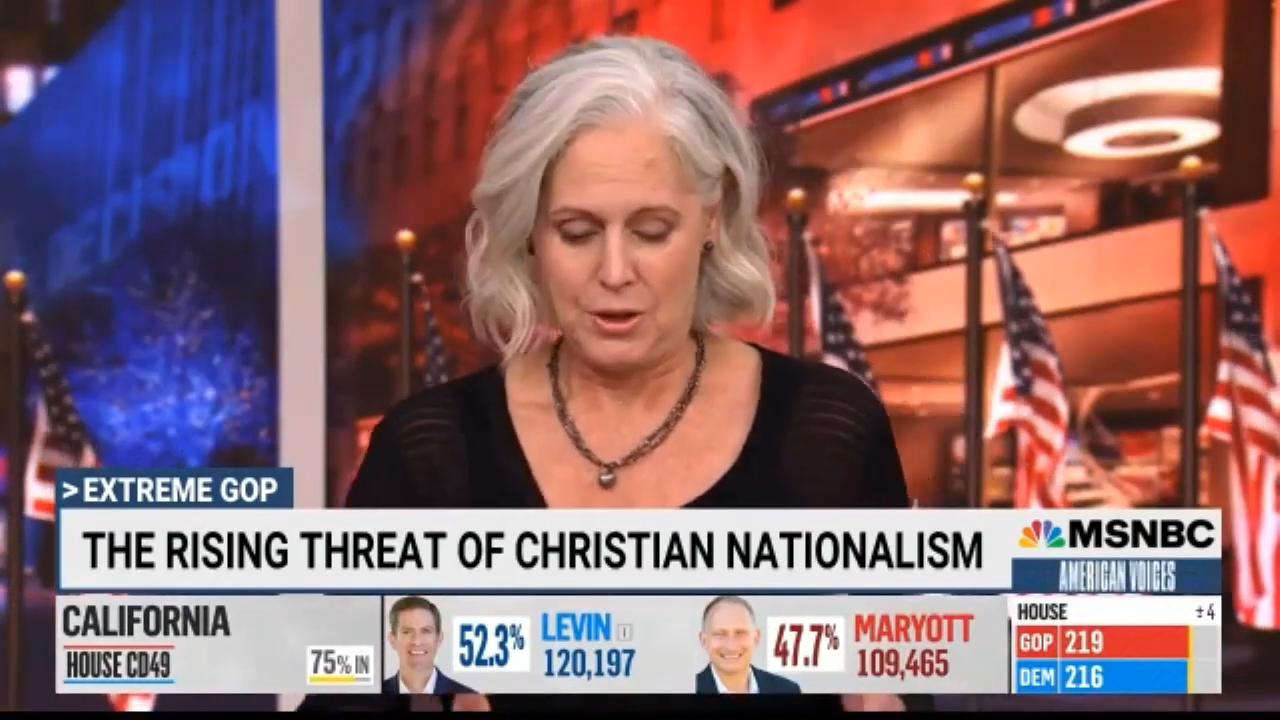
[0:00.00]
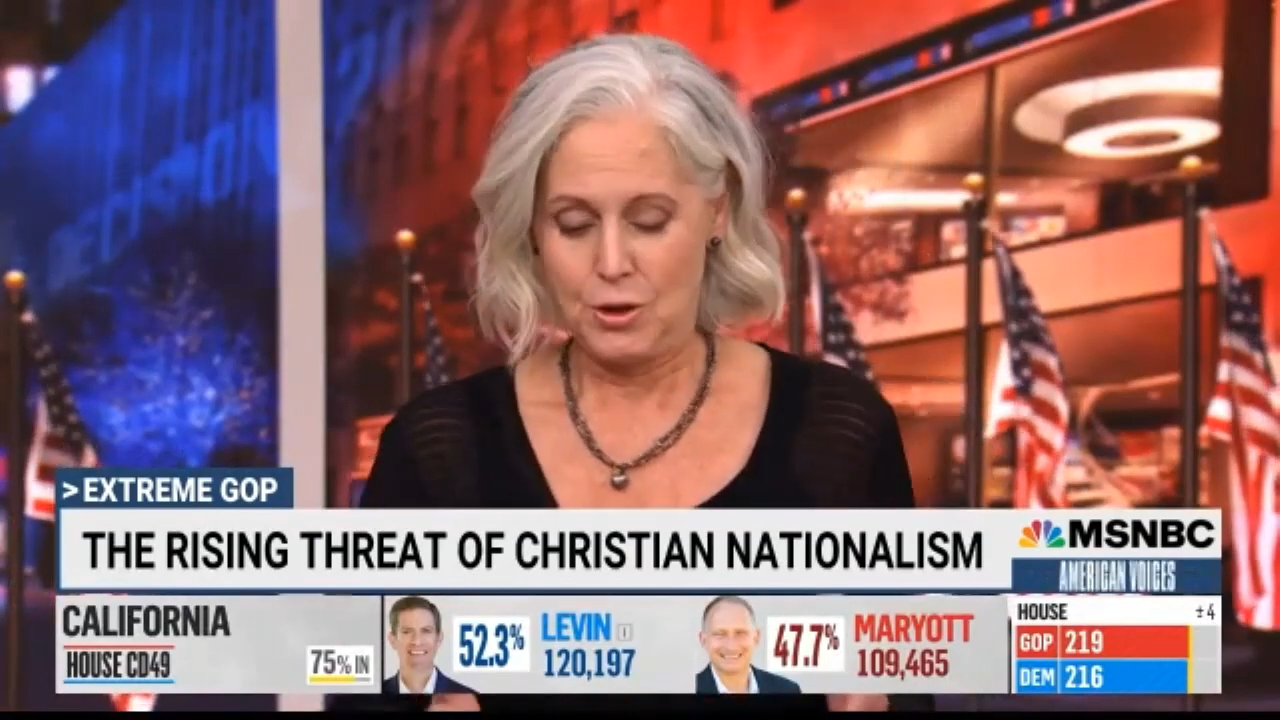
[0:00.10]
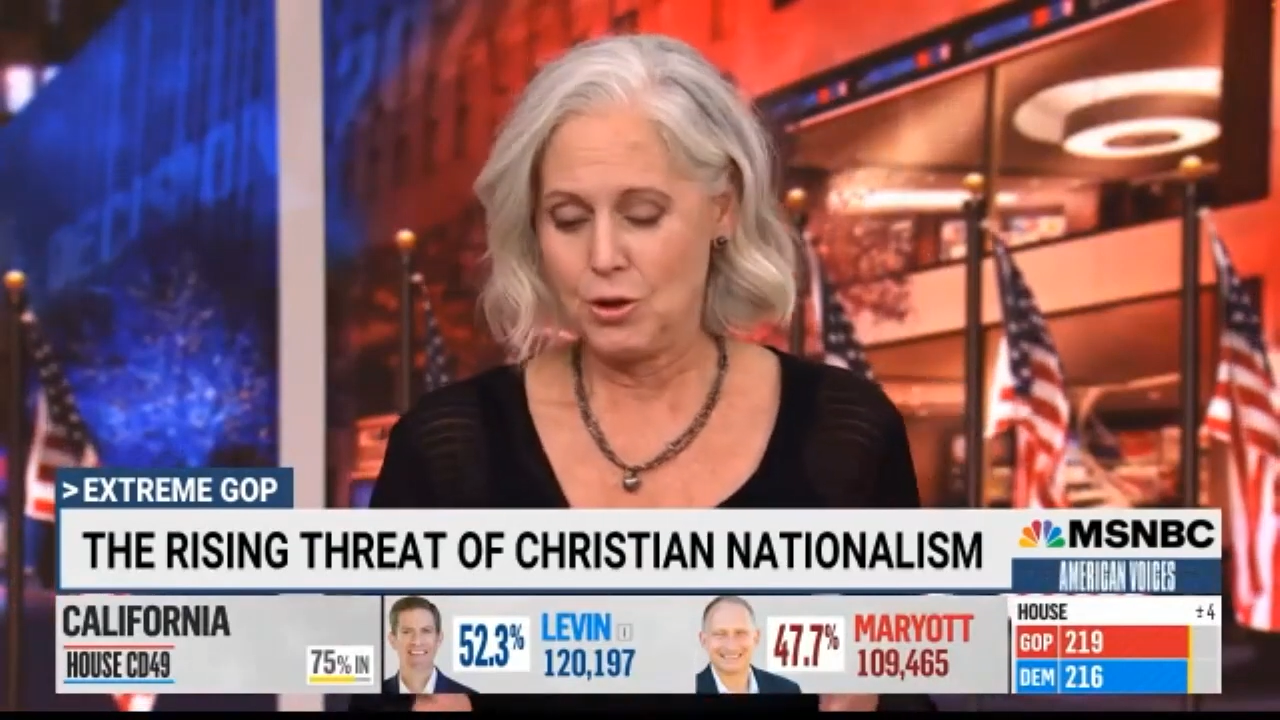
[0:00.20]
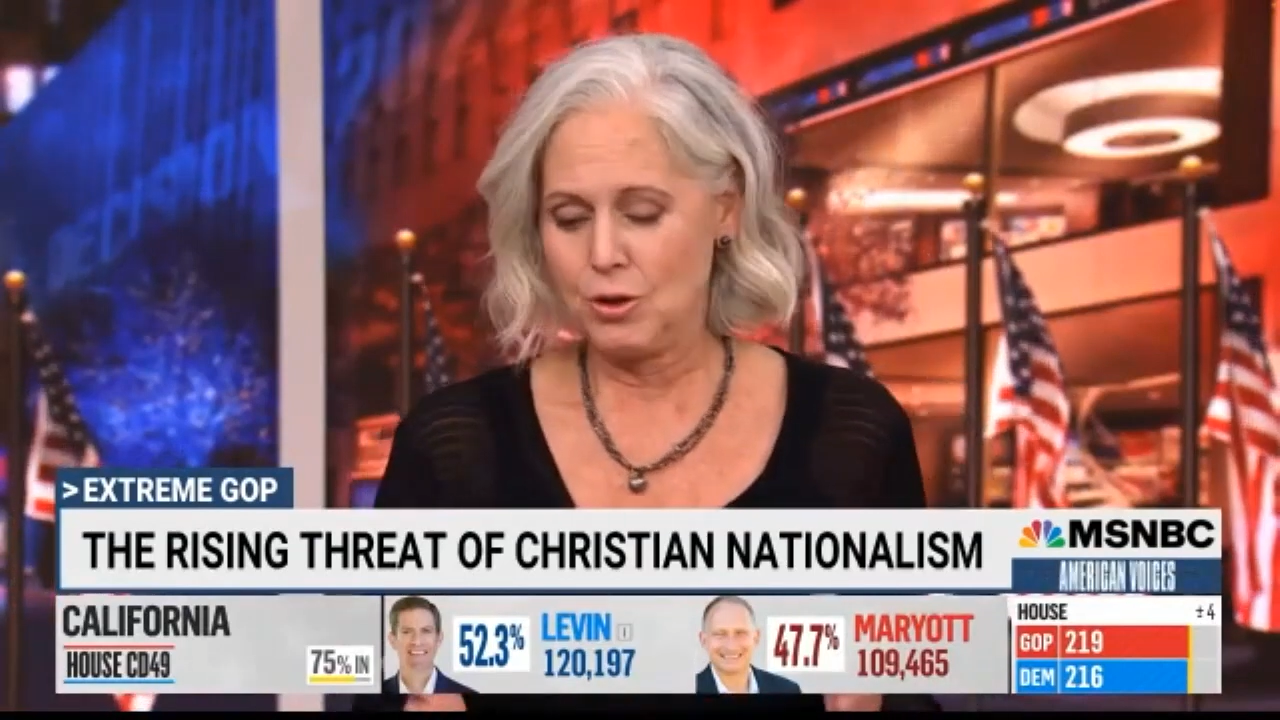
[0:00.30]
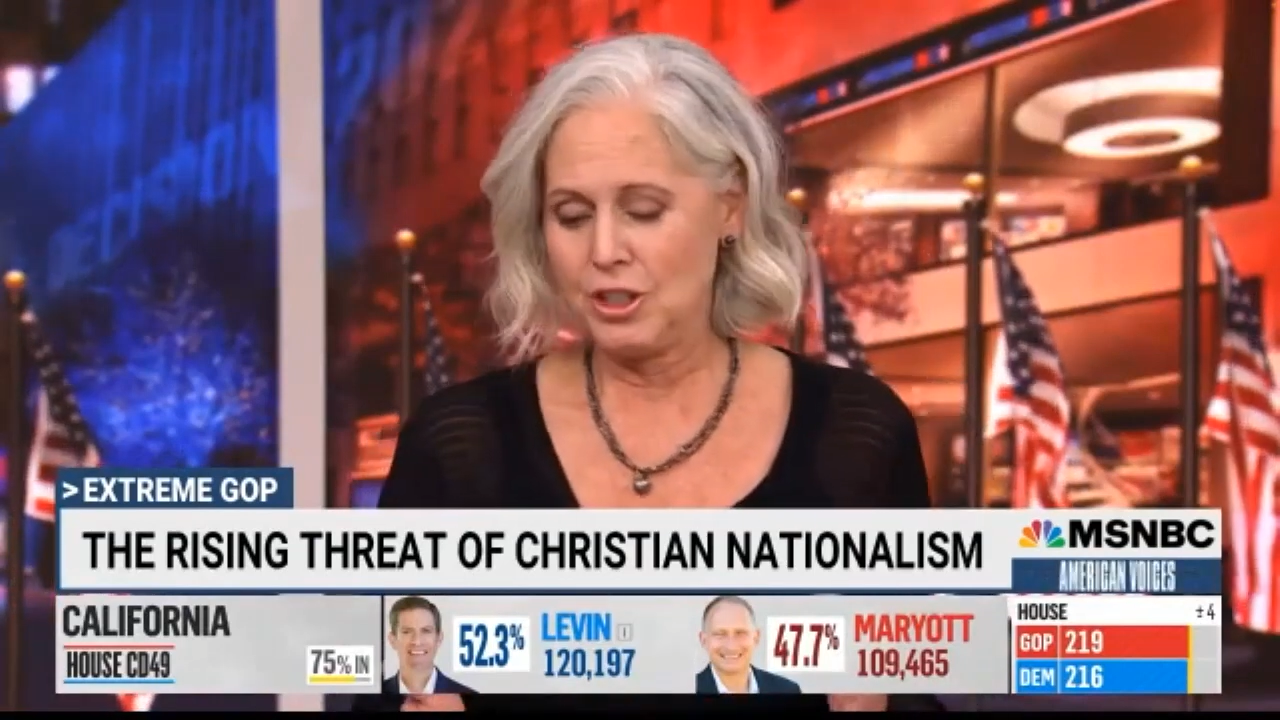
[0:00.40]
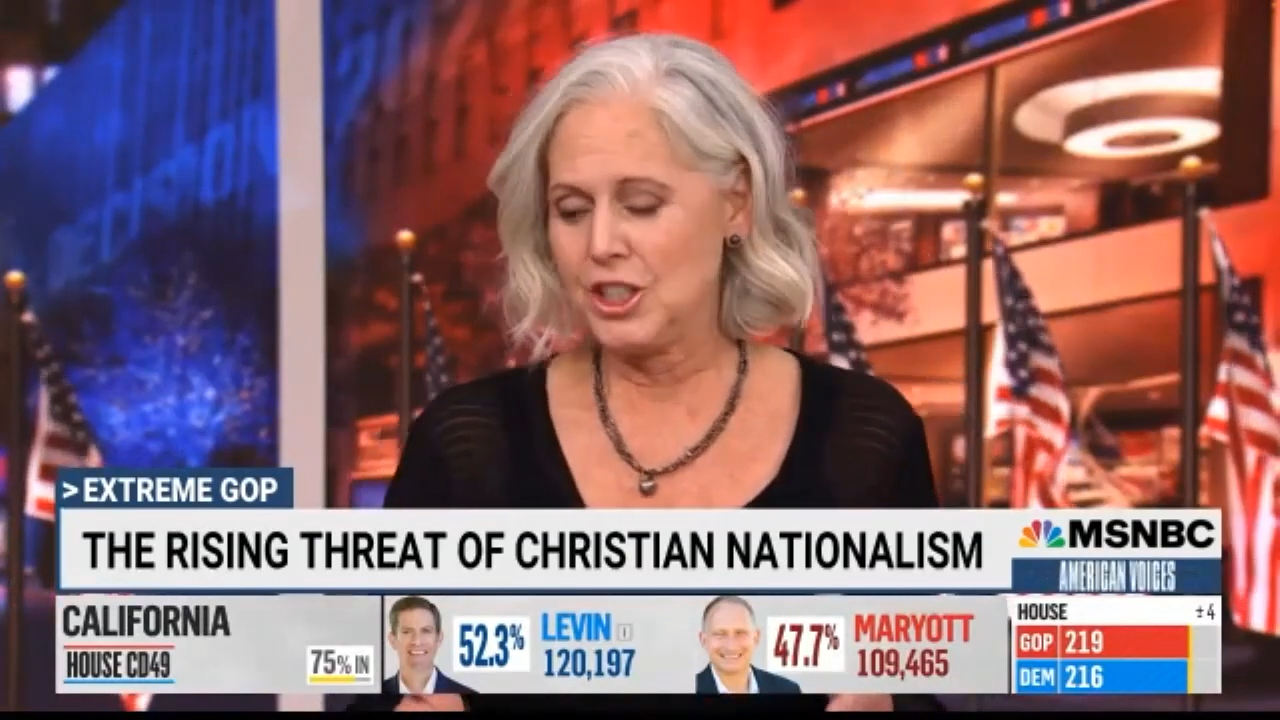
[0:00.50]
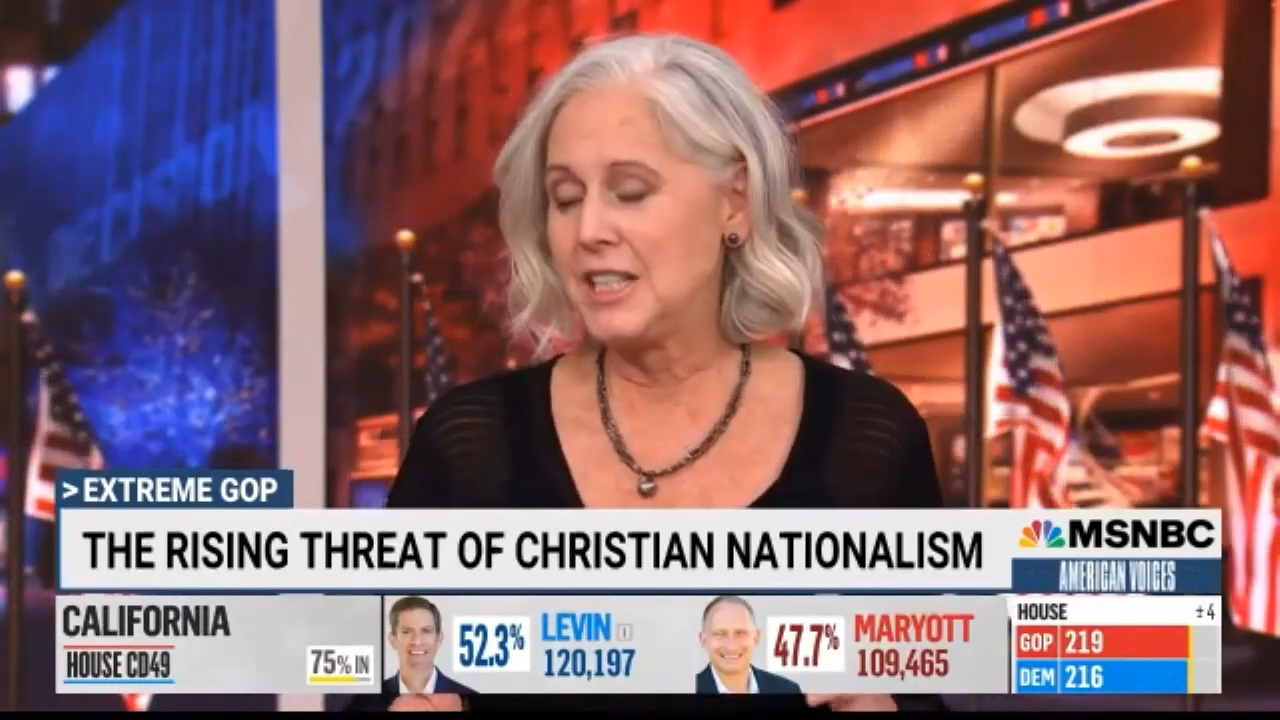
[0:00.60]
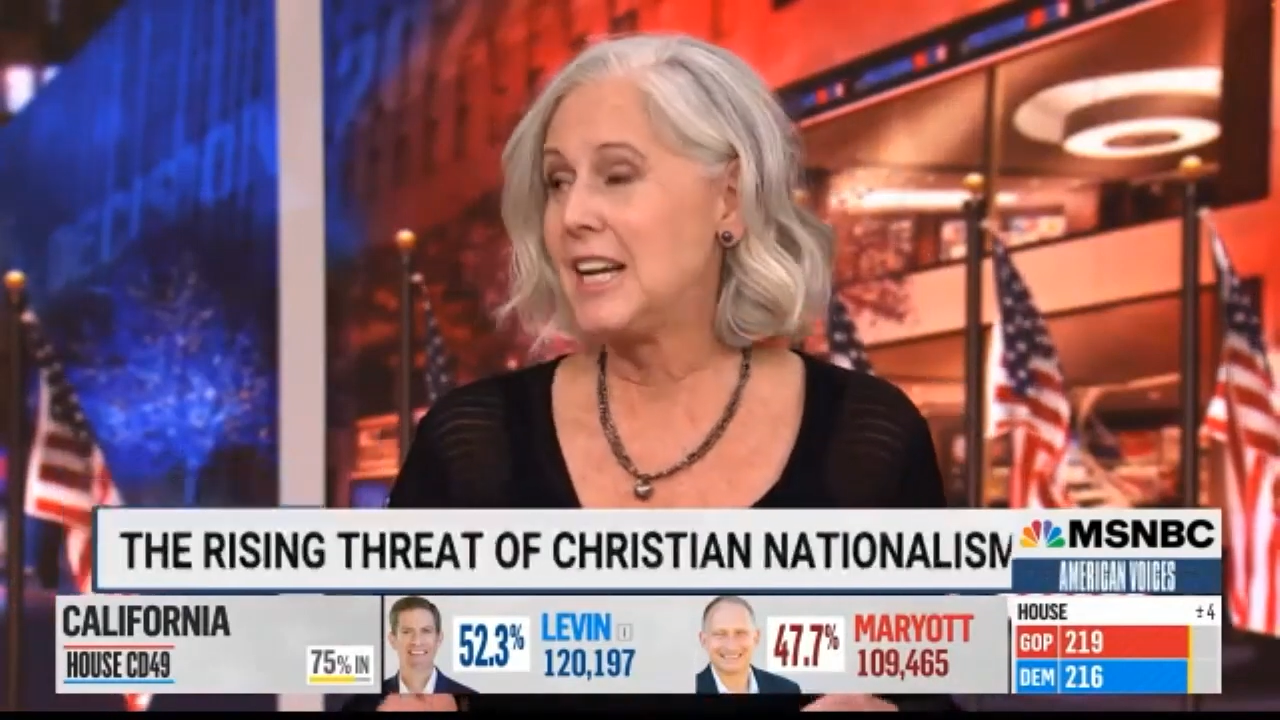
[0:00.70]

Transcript: term Christian